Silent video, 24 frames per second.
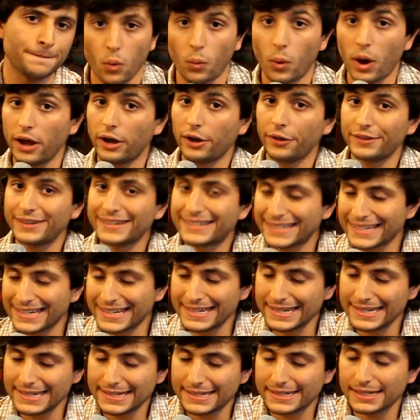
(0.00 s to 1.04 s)
While this
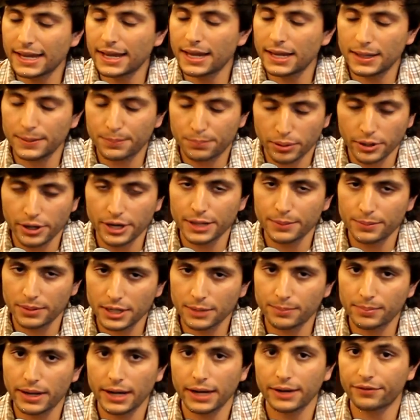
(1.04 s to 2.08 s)
is a pretty
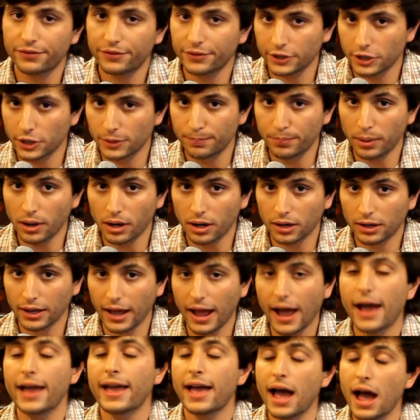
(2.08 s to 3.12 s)
big bang for your buck,
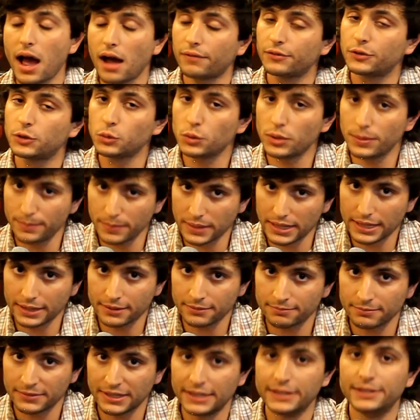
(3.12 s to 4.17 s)
I have to admit
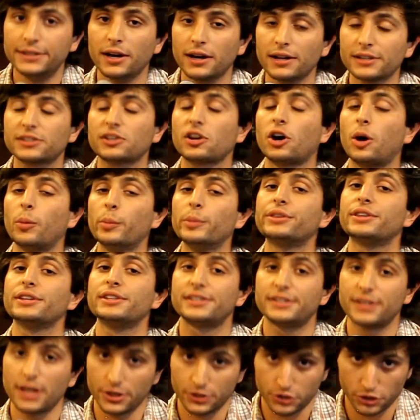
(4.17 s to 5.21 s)
it does come with its
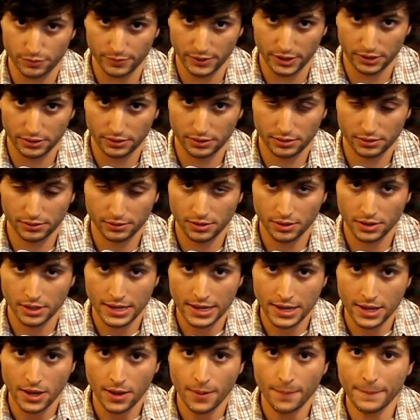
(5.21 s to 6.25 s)
detriments.
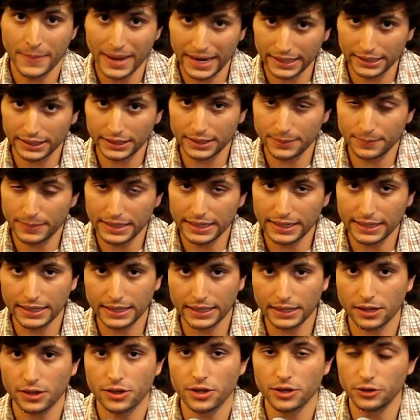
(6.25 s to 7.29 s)
Mainly
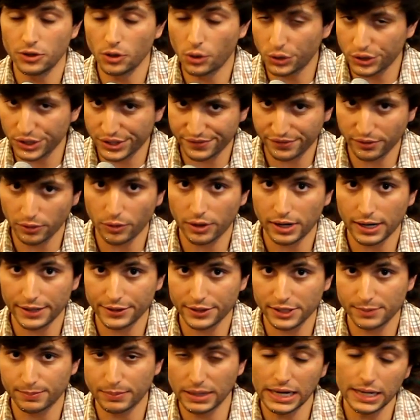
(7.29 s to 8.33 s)
being the noise floor on
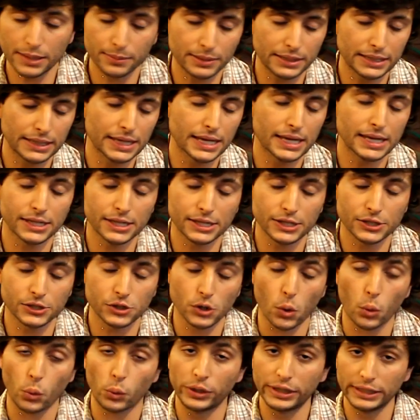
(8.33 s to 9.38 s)
this baby is
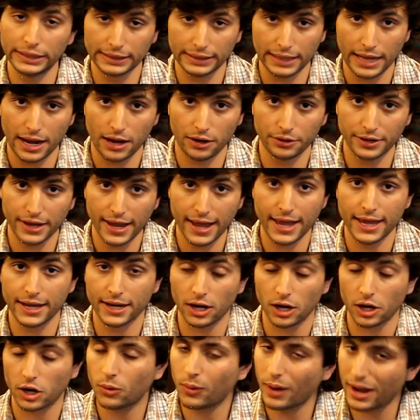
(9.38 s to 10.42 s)
really loud, and
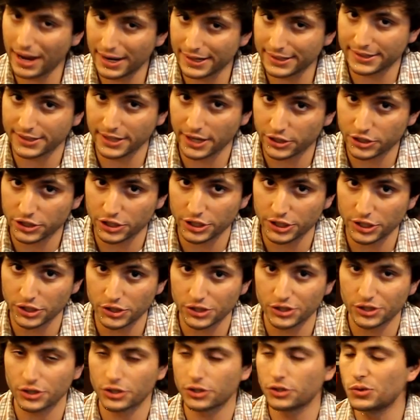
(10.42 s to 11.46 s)
on quiet
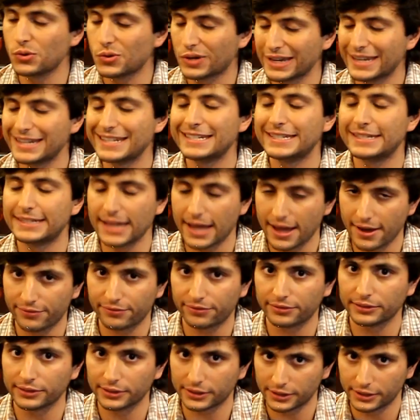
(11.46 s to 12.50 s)
sections, you could
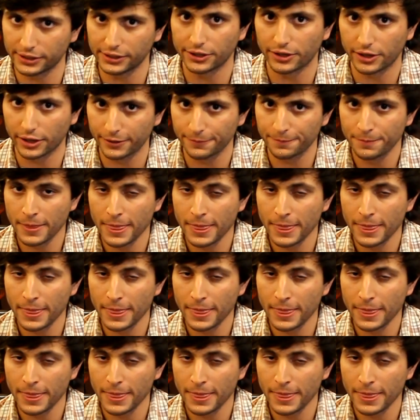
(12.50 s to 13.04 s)
definitely hear it.